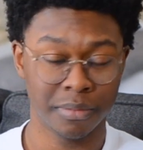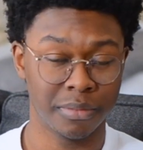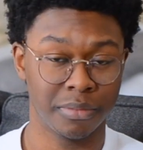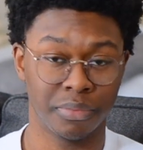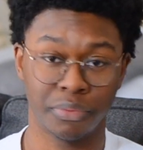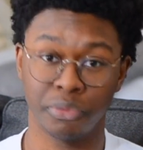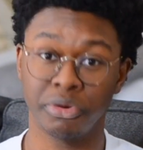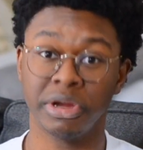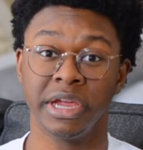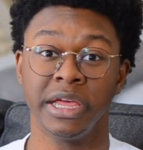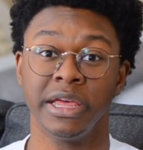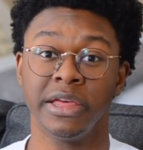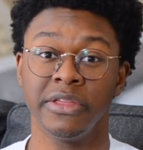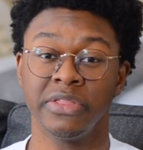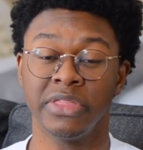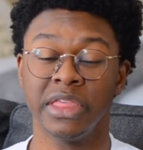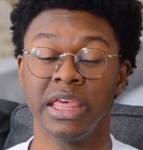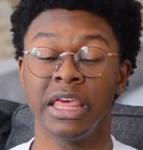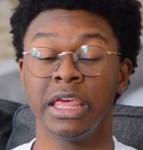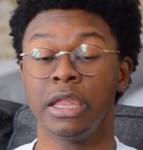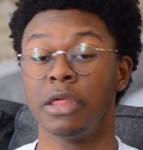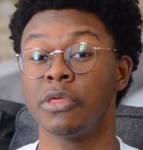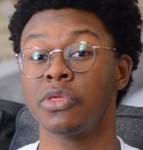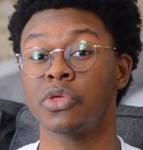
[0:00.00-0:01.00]
Breathe.
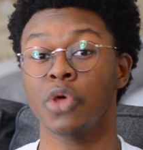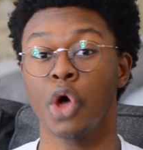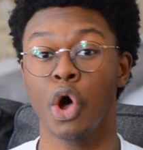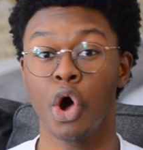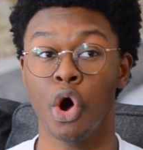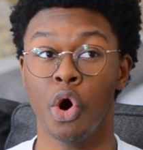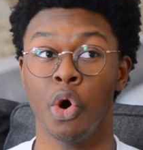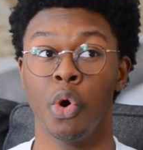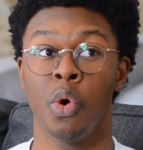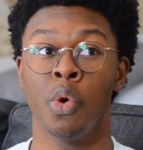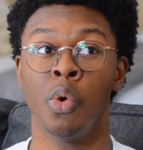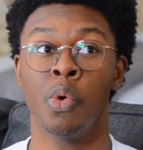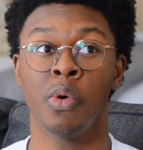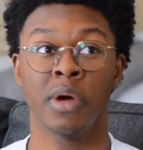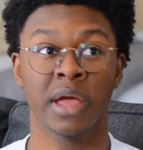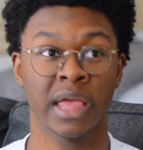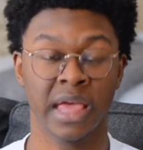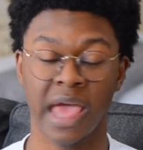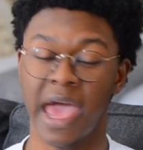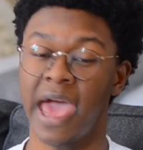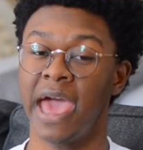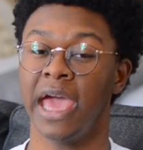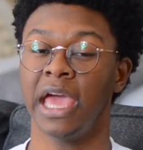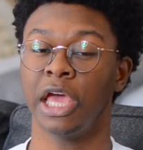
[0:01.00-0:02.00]
It is
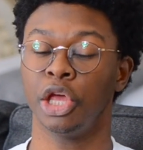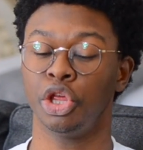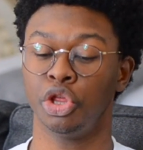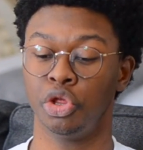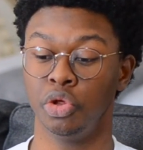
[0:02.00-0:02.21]
okay.